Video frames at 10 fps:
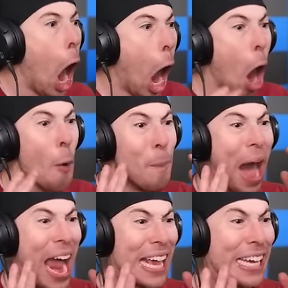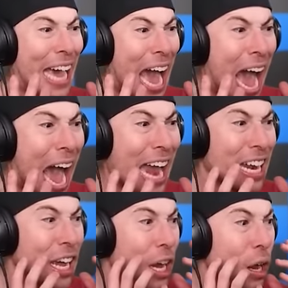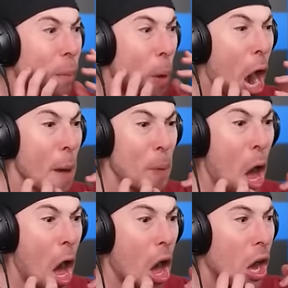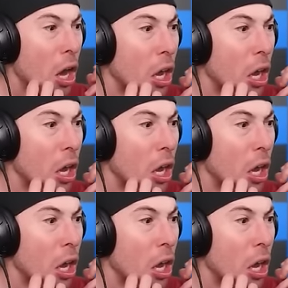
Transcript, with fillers: Oh, my God. Purple!